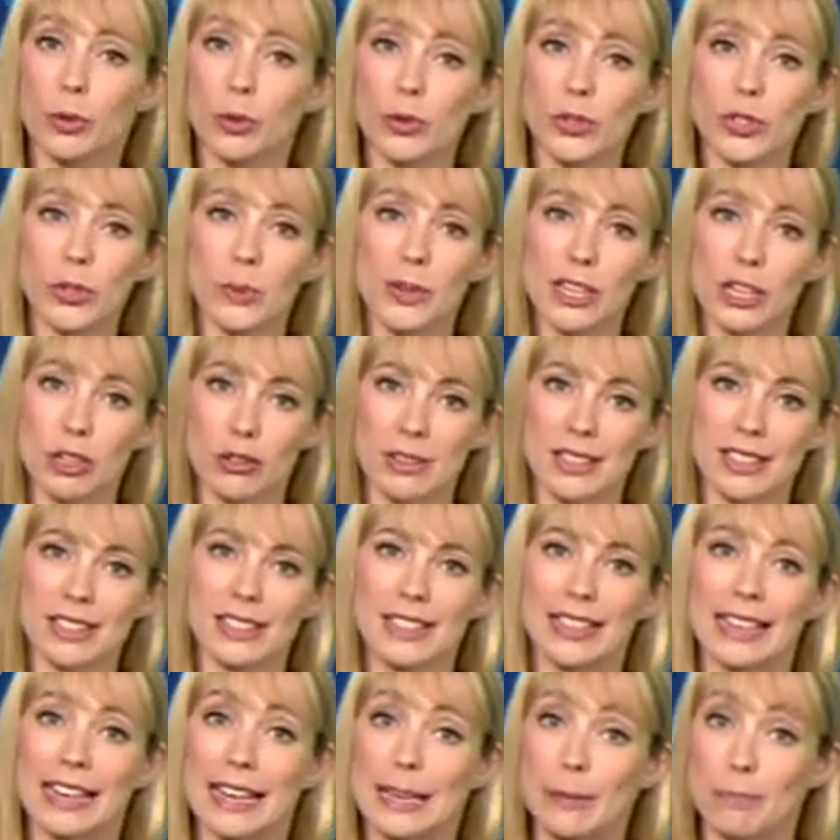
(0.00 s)
but also
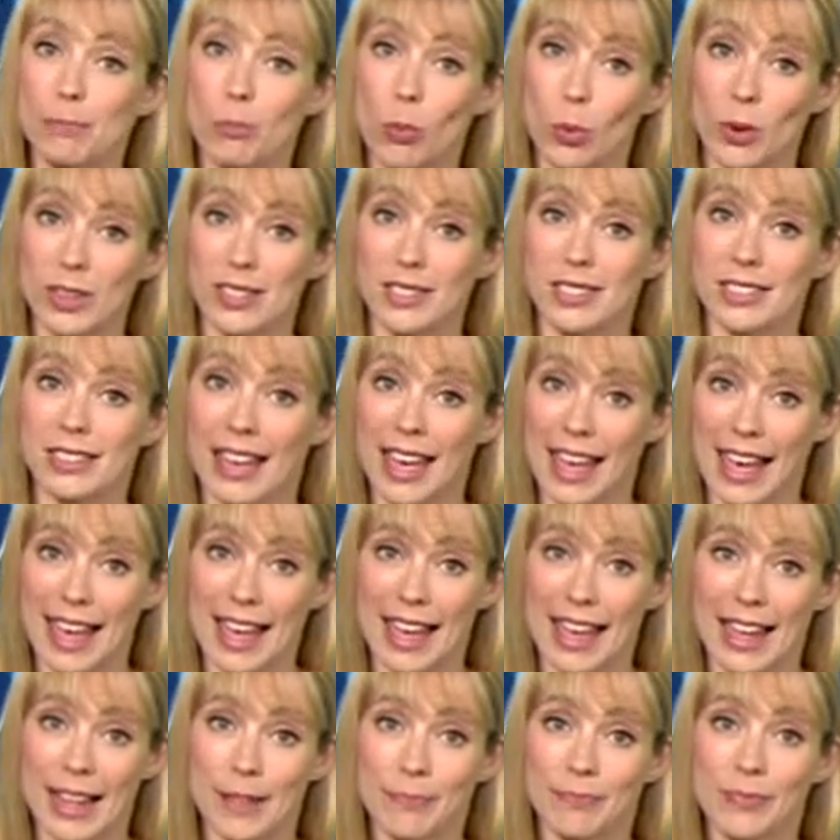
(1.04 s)
increasingly moist
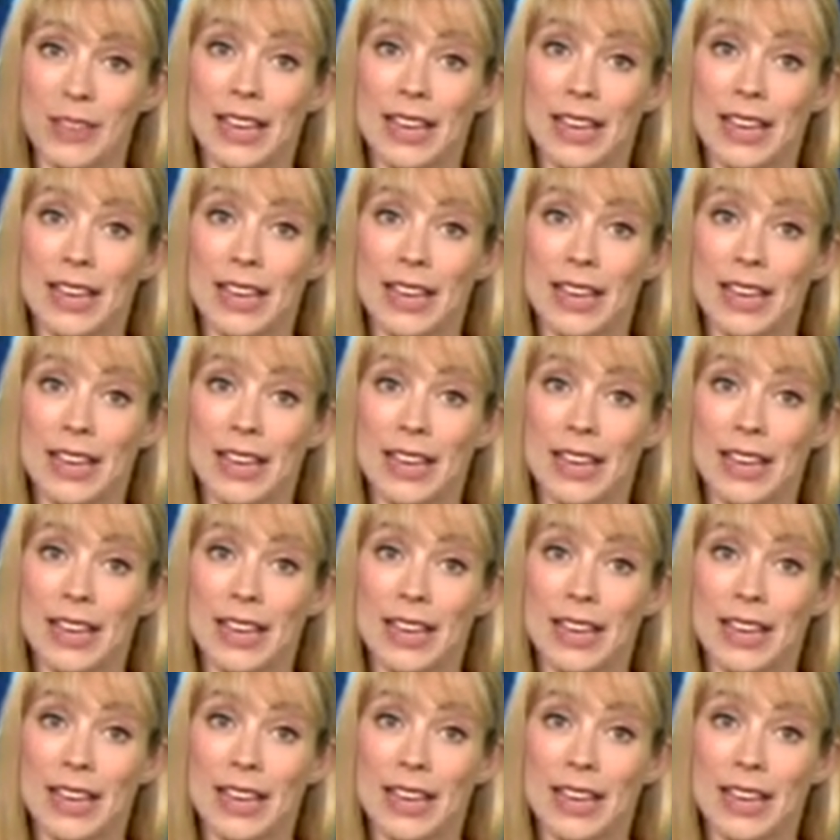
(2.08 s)
air.